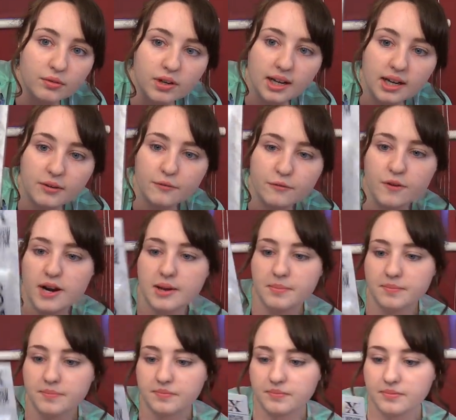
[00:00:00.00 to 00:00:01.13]
like a frame.
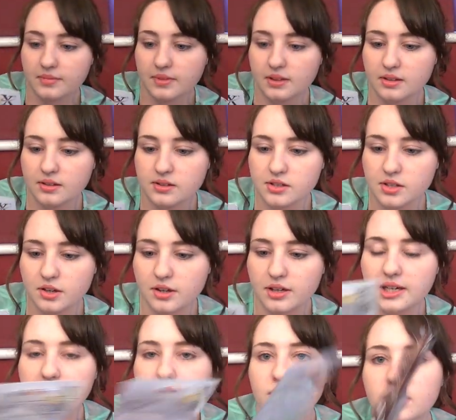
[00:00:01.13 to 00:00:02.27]
So, and
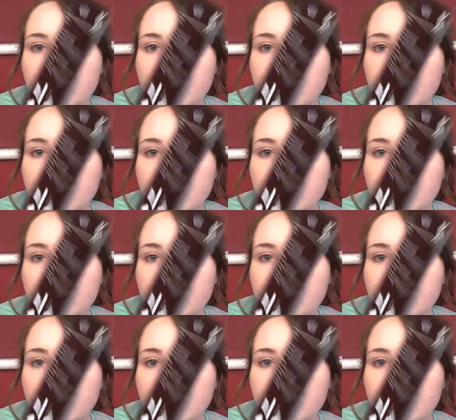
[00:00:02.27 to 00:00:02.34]
even